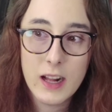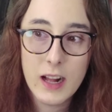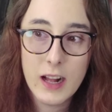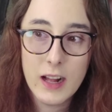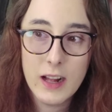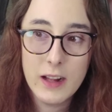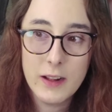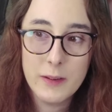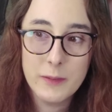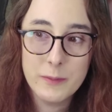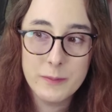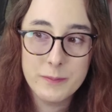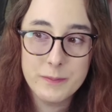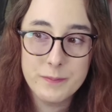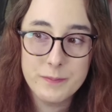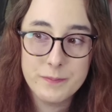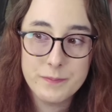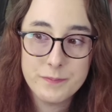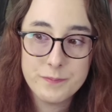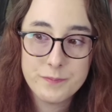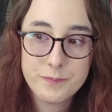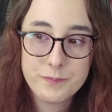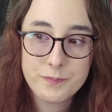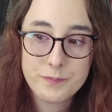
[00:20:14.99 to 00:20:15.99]
But
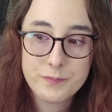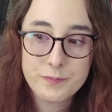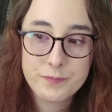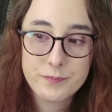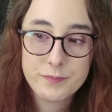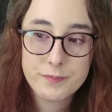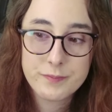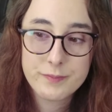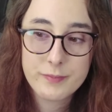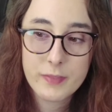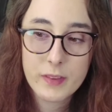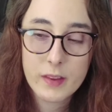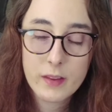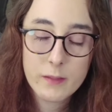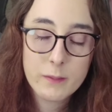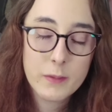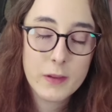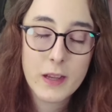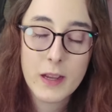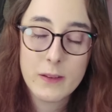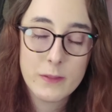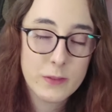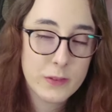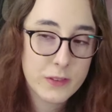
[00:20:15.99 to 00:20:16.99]

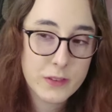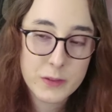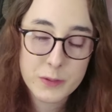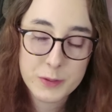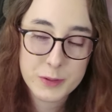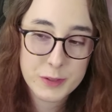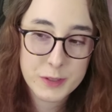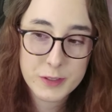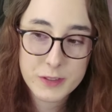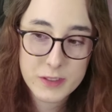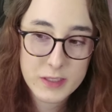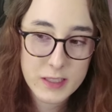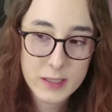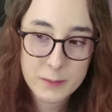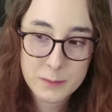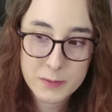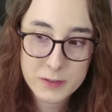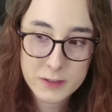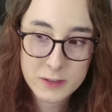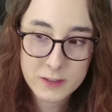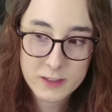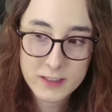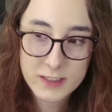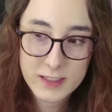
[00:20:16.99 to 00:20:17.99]
I thought it was a great
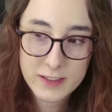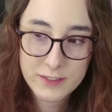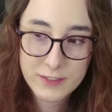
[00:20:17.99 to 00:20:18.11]
episode.